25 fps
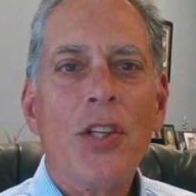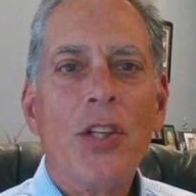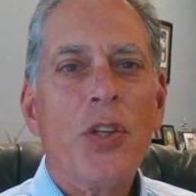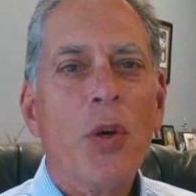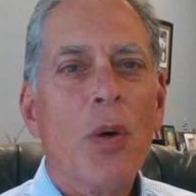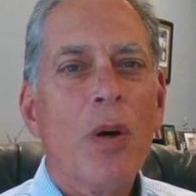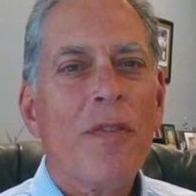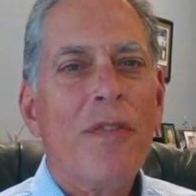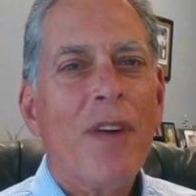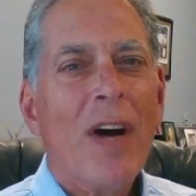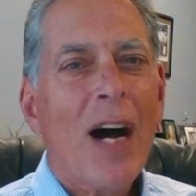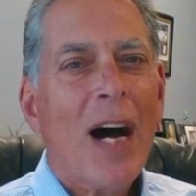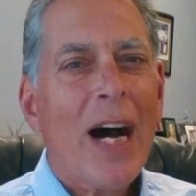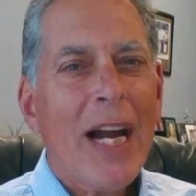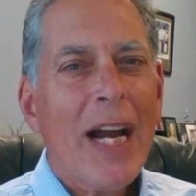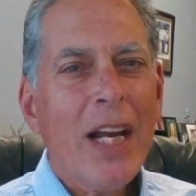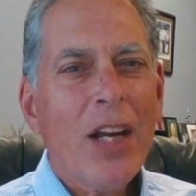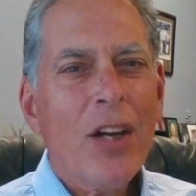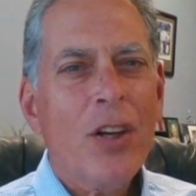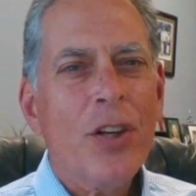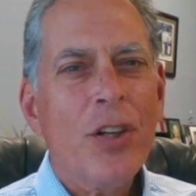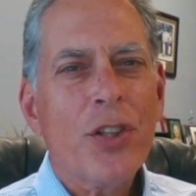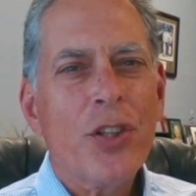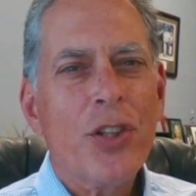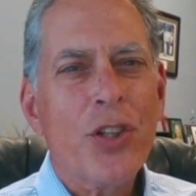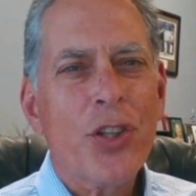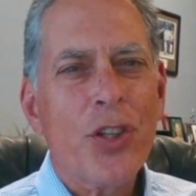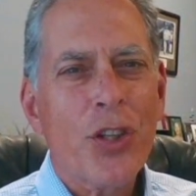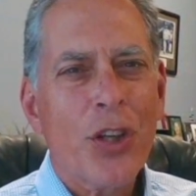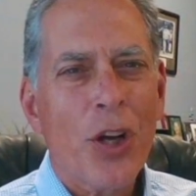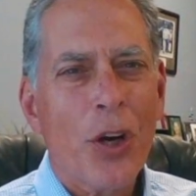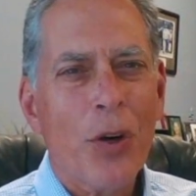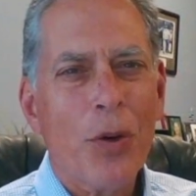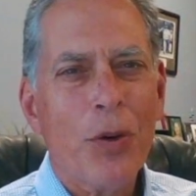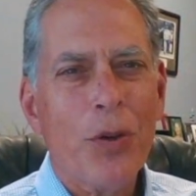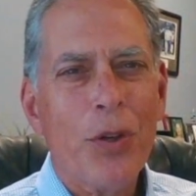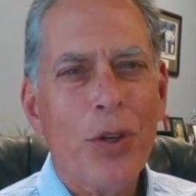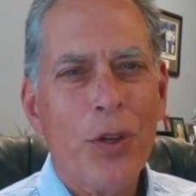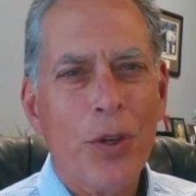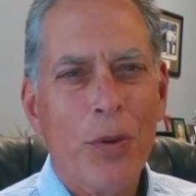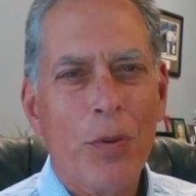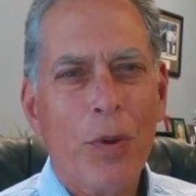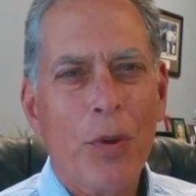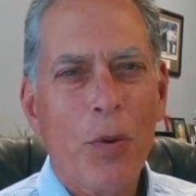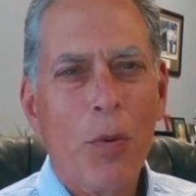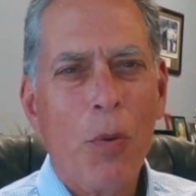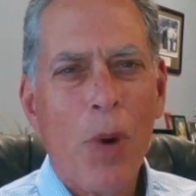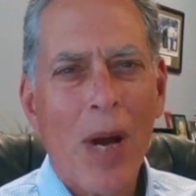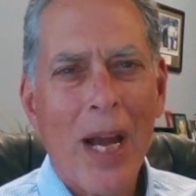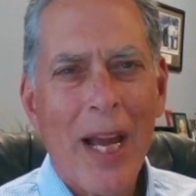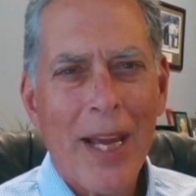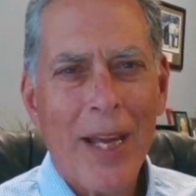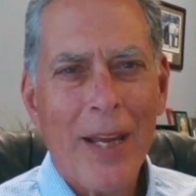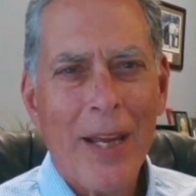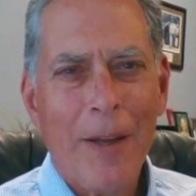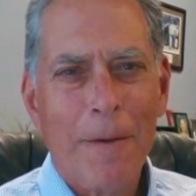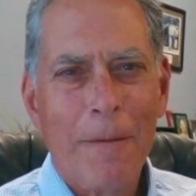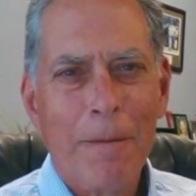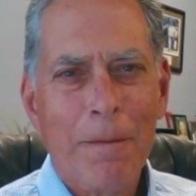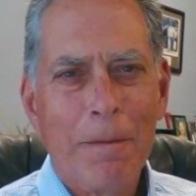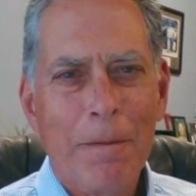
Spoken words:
So if I could show you a way